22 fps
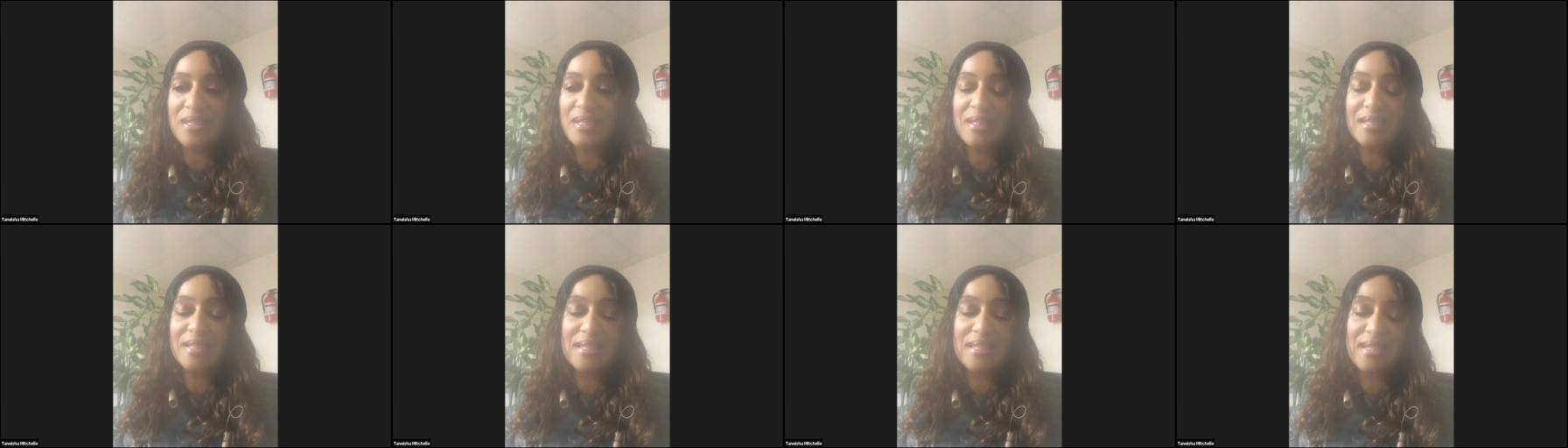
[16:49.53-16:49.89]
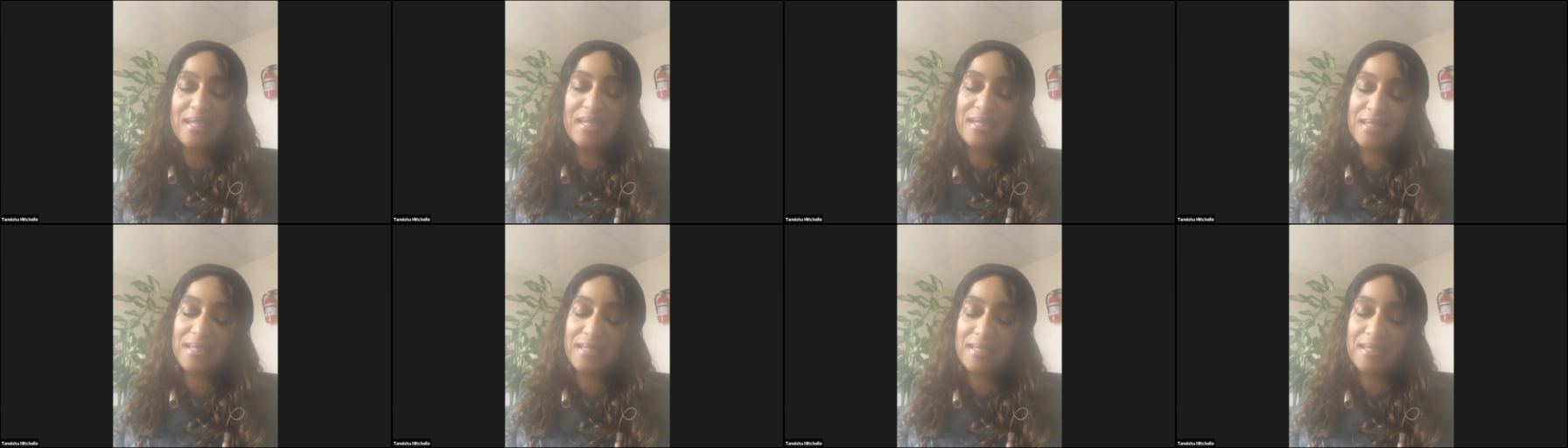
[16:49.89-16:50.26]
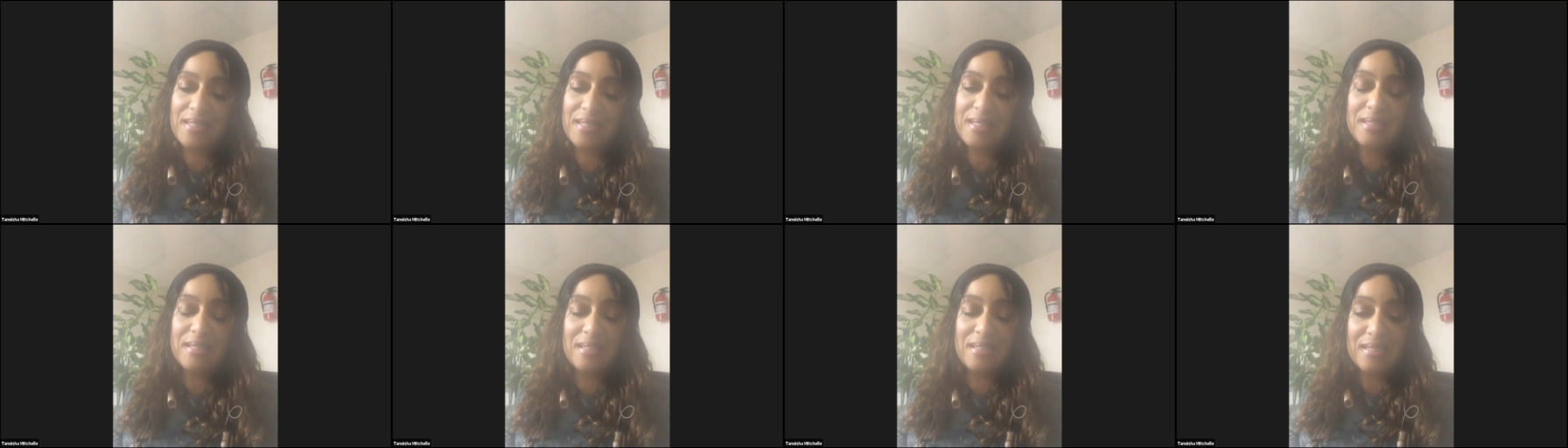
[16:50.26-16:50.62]
It can't get
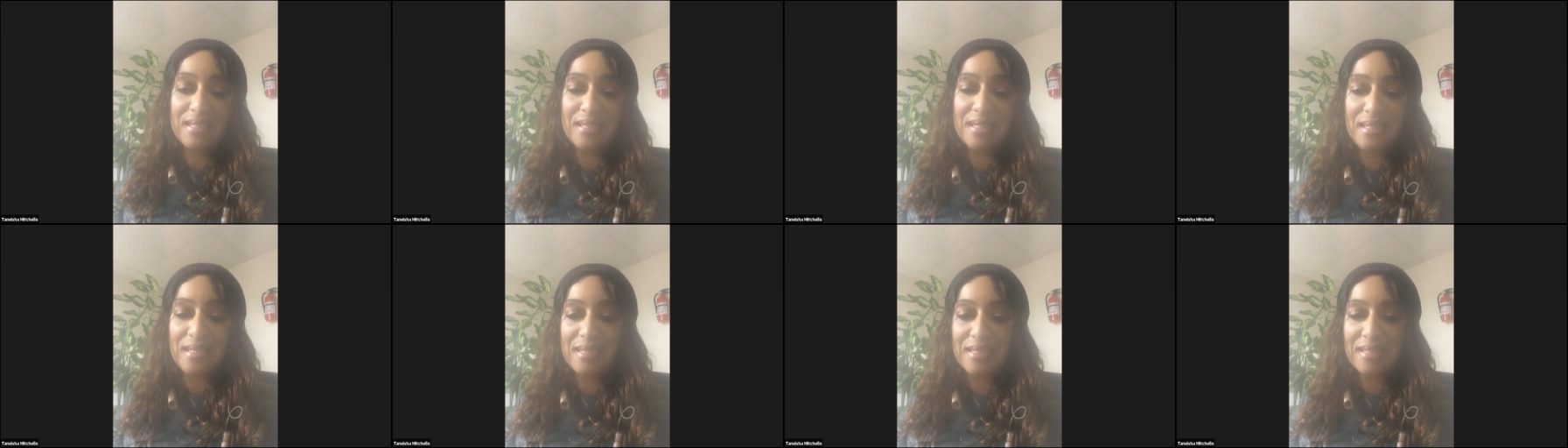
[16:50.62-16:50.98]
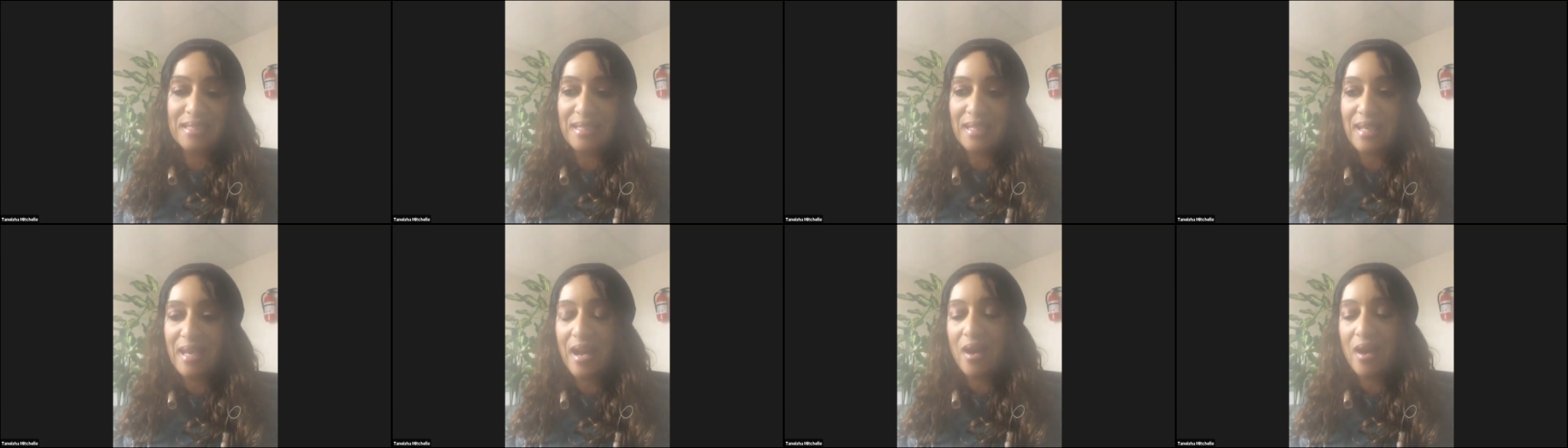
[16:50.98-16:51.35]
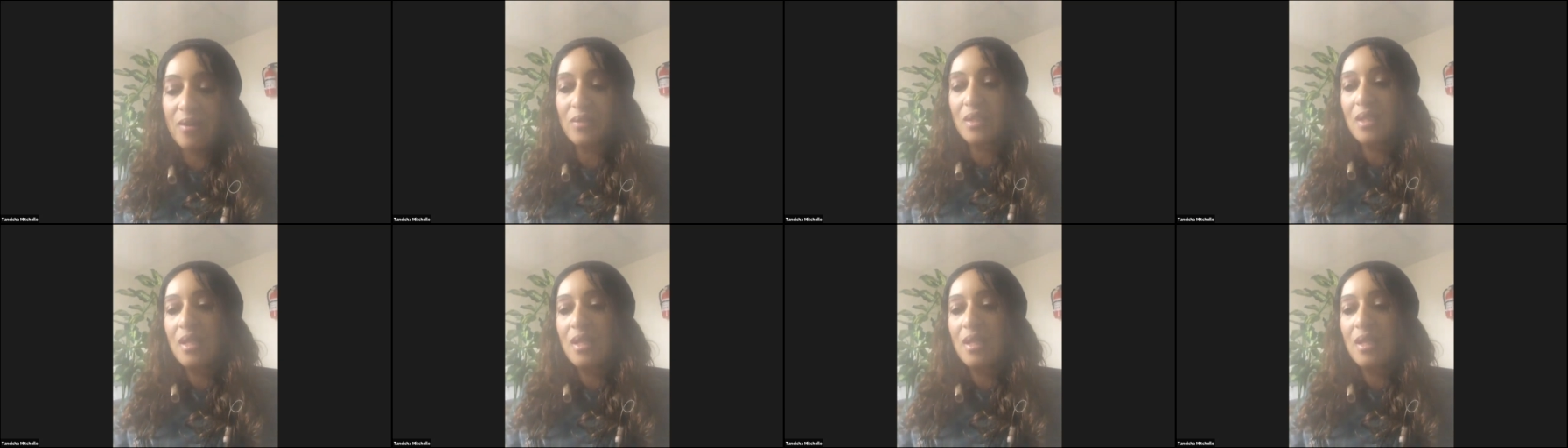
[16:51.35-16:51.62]
in and it can't get out.